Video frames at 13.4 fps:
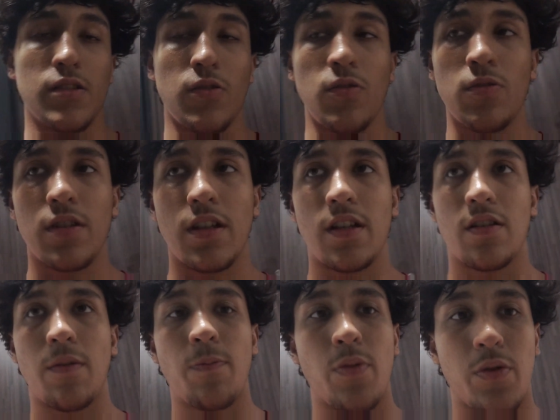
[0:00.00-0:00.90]

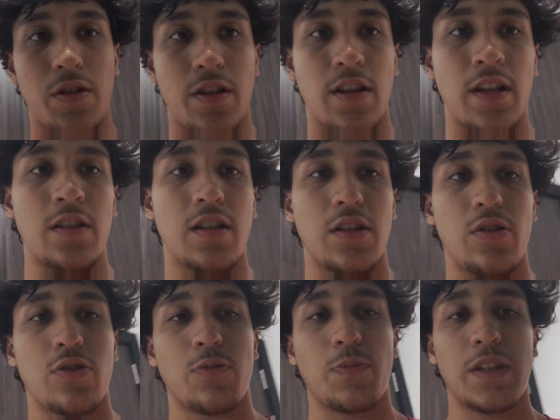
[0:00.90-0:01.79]
only important thing that
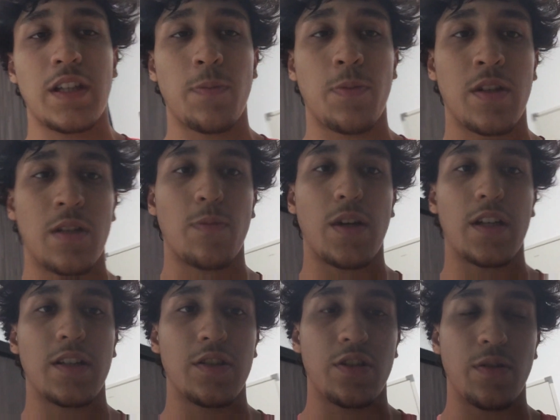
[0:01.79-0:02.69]
you should be keeping in
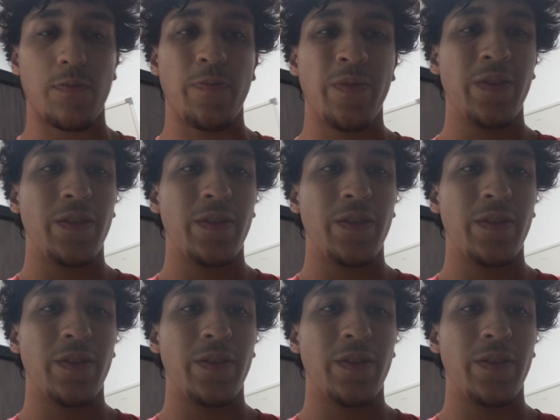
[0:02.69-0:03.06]
mind in the gym.